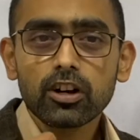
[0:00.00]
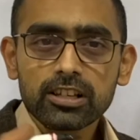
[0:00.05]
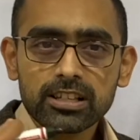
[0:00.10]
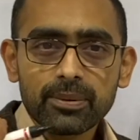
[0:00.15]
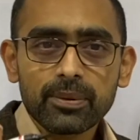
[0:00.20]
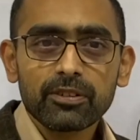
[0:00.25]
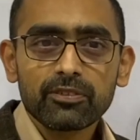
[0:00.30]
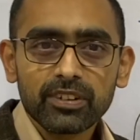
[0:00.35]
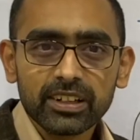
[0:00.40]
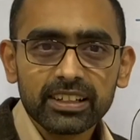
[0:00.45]
I
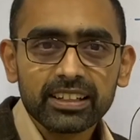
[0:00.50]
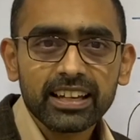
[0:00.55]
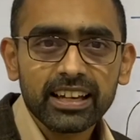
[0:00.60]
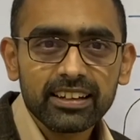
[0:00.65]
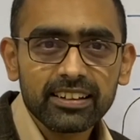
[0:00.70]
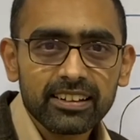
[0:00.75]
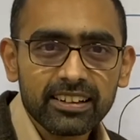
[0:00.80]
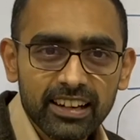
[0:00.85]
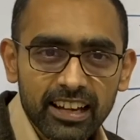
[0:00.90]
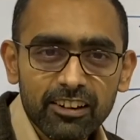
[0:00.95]
mean, one
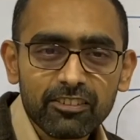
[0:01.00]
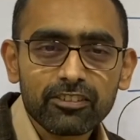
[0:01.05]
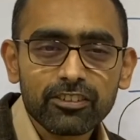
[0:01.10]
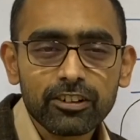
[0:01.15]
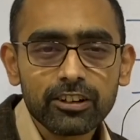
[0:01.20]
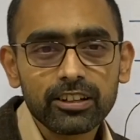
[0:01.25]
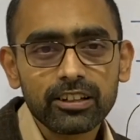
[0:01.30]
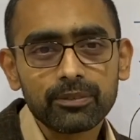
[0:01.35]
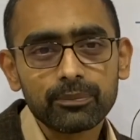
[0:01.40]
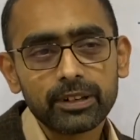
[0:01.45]

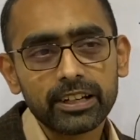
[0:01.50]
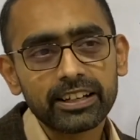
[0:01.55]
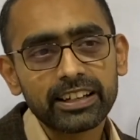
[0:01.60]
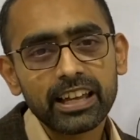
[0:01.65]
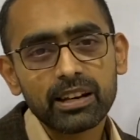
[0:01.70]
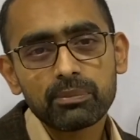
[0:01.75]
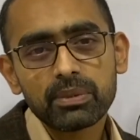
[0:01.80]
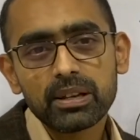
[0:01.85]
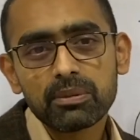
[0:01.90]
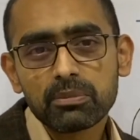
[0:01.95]

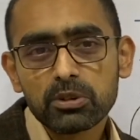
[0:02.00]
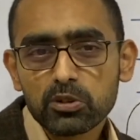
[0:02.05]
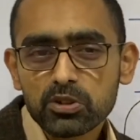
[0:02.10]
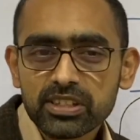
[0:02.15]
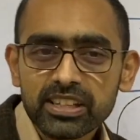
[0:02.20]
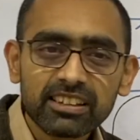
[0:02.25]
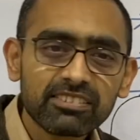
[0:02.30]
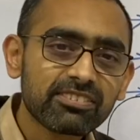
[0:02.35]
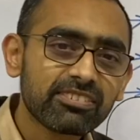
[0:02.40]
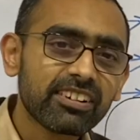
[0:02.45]
can be a
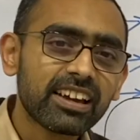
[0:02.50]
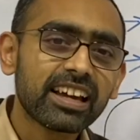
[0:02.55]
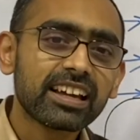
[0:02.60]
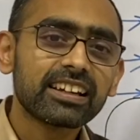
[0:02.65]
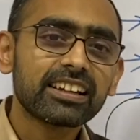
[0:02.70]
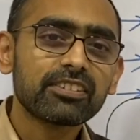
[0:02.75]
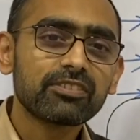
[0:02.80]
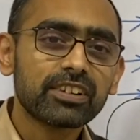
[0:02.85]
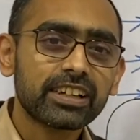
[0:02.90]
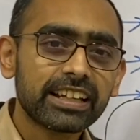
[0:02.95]
music fan
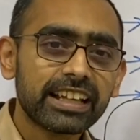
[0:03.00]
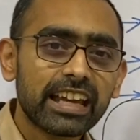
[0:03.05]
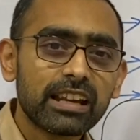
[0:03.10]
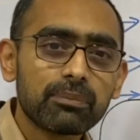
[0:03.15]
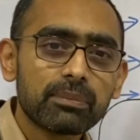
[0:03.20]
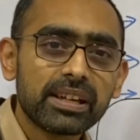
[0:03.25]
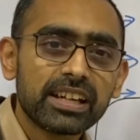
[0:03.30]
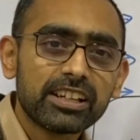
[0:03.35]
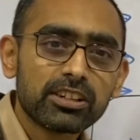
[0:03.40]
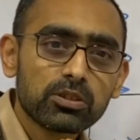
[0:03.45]
and one can
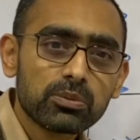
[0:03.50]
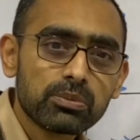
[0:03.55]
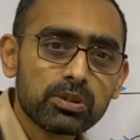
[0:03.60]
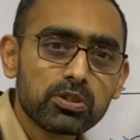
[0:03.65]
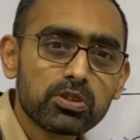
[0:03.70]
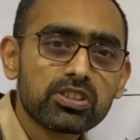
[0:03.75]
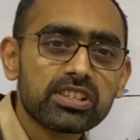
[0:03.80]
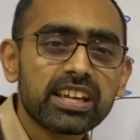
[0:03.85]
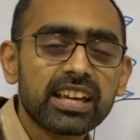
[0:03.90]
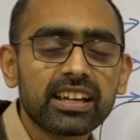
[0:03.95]
be into
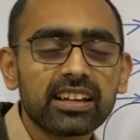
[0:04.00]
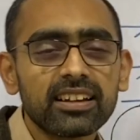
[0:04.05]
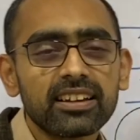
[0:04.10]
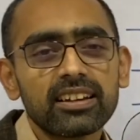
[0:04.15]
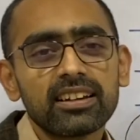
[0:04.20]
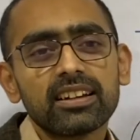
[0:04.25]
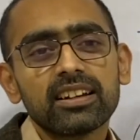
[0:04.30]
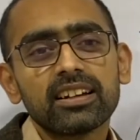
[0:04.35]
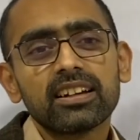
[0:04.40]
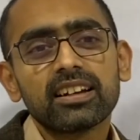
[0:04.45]

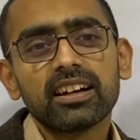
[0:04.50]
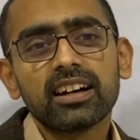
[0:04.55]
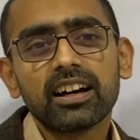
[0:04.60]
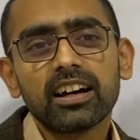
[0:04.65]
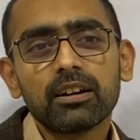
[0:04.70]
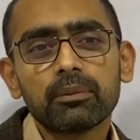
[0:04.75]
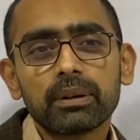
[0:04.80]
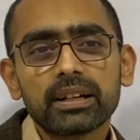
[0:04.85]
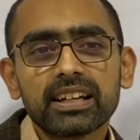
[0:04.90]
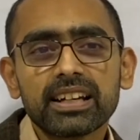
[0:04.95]
music.
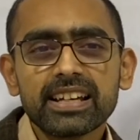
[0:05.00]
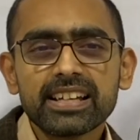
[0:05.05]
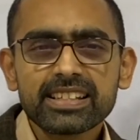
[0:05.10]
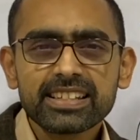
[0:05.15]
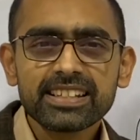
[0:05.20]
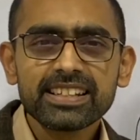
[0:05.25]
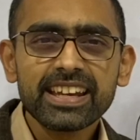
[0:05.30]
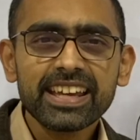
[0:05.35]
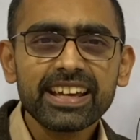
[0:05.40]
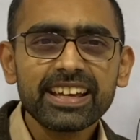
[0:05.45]
But
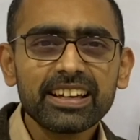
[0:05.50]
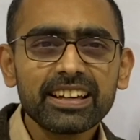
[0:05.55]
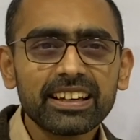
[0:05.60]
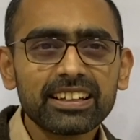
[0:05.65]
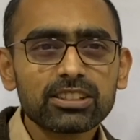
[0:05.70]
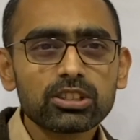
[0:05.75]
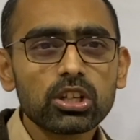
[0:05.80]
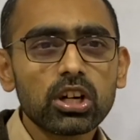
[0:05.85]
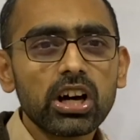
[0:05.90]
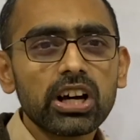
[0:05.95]
listening
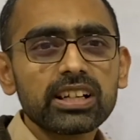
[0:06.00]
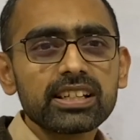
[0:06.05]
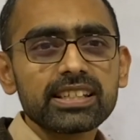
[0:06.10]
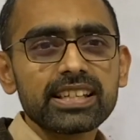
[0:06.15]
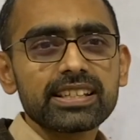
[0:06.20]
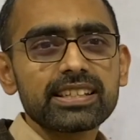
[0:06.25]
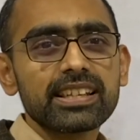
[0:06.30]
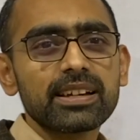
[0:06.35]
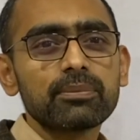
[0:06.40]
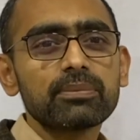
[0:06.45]
songs
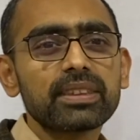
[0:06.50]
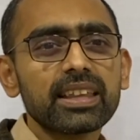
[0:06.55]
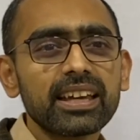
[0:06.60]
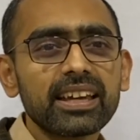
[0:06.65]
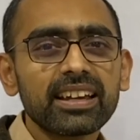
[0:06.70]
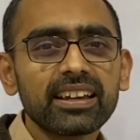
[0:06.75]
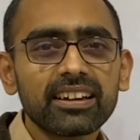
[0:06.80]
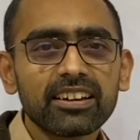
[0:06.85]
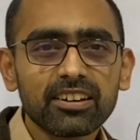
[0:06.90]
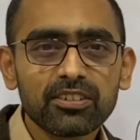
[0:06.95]
is
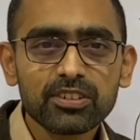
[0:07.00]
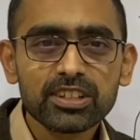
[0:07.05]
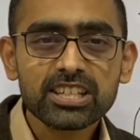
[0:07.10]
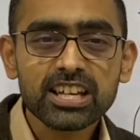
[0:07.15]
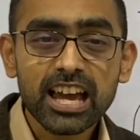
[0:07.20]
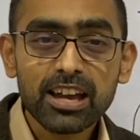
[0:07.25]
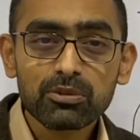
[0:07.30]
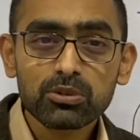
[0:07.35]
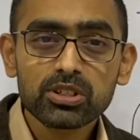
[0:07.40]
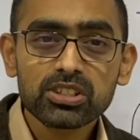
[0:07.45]
something which
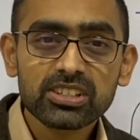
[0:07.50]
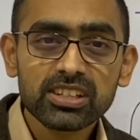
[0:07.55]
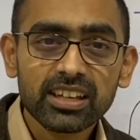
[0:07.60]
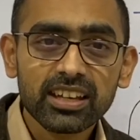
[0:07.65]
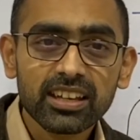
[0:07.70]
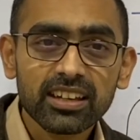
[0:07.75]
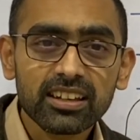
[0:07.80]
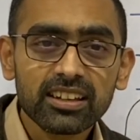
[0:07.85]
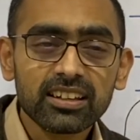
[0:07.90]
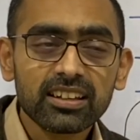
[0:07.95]
I would
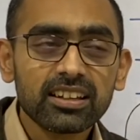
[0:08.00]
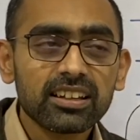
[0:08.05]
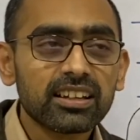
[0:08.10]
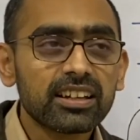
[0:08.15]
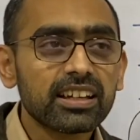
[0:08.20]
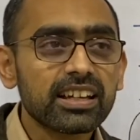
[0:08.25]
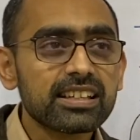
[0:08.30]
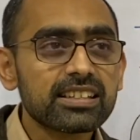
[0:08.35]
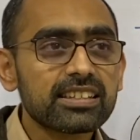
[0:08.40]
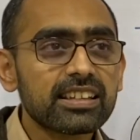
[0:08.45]
say
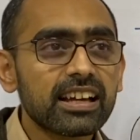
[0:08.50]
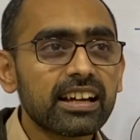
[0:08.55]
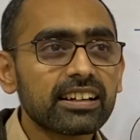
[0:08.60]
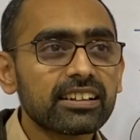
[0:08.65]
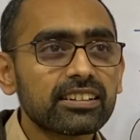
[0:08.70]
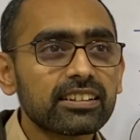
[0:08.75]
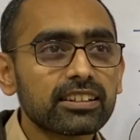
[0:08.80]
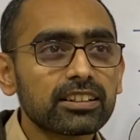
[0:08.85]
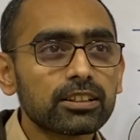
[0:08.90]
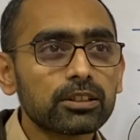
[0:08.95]
is
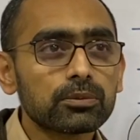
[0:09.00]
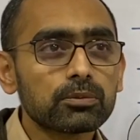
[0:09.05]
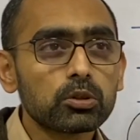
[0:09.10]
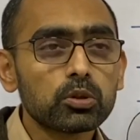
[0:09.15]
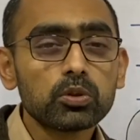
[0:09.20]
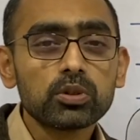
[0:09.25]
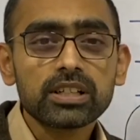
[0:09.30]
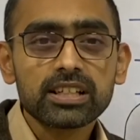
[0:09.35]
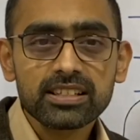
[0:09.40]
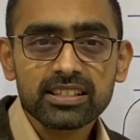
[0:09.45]
that
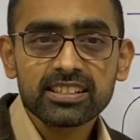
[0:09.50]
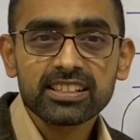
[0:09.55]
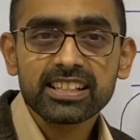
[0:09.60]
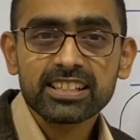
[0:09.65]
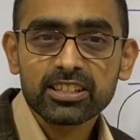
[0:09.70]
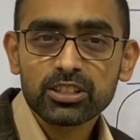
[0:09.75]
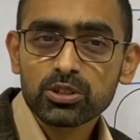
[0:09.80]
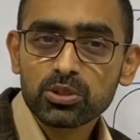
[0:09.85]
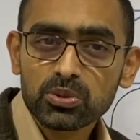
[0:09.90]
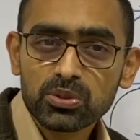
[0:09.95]
who doesn't
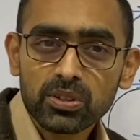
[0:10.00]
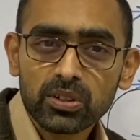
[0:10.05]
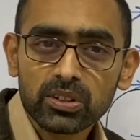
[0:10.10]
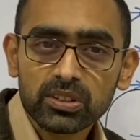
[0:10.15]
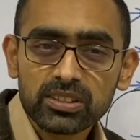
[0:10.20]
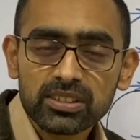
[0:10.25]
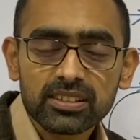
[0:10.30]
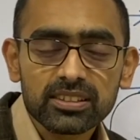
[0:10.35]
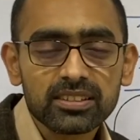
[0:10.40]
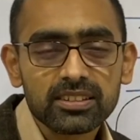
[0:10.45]
listen to
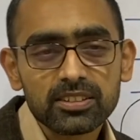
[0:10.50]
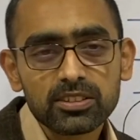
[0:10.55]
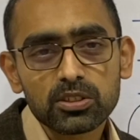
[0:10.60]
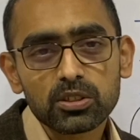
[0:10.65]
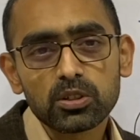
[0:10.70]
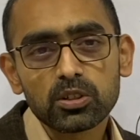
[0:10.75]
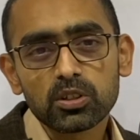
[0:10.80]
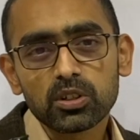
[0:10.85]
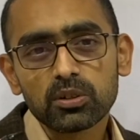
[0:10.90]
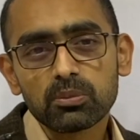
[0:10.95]
songs?
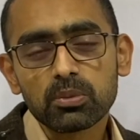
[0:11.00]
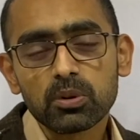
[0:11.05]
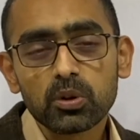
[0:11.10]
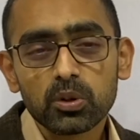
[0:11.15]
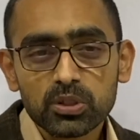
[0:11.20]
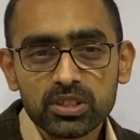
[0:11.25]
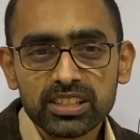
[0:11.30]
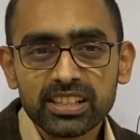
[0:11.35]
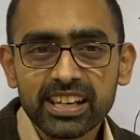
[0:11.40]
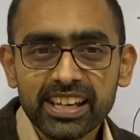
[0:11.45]
So
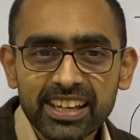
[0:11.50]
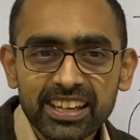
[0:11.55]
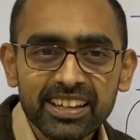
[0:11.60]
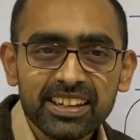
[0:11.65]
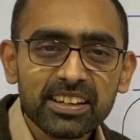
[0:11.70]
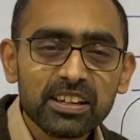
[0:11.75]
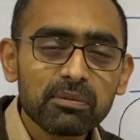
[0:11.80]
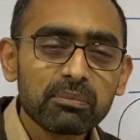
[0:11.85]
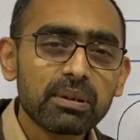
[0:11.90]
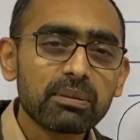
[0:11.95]

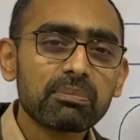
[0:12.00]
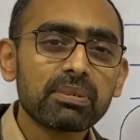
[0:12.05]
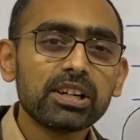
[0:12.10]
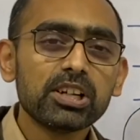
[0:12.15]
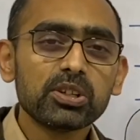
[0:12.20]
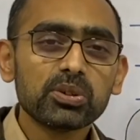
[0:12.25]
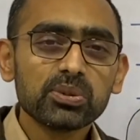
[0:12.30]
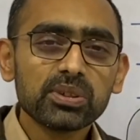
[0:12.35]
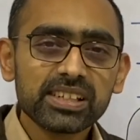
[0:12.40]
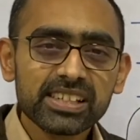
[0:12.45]
mostly people
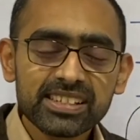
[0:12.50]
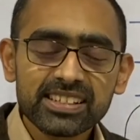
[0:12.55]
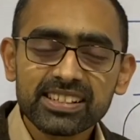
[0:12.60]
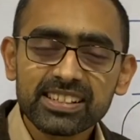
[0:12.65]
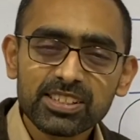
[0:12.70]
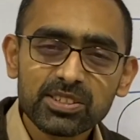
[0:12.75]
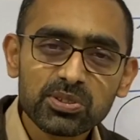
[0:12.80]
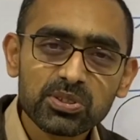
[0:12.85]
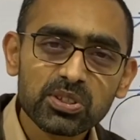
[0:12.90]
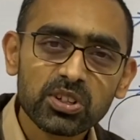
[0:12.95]
do
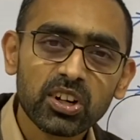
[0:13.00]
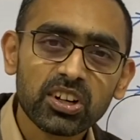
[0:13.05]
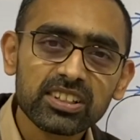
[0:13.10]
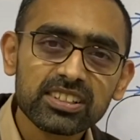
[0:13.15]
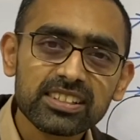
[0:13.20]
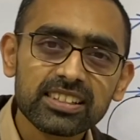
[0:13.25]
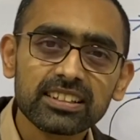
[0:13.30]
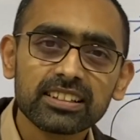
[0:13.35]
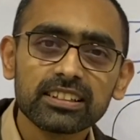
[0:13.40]
listen to songs.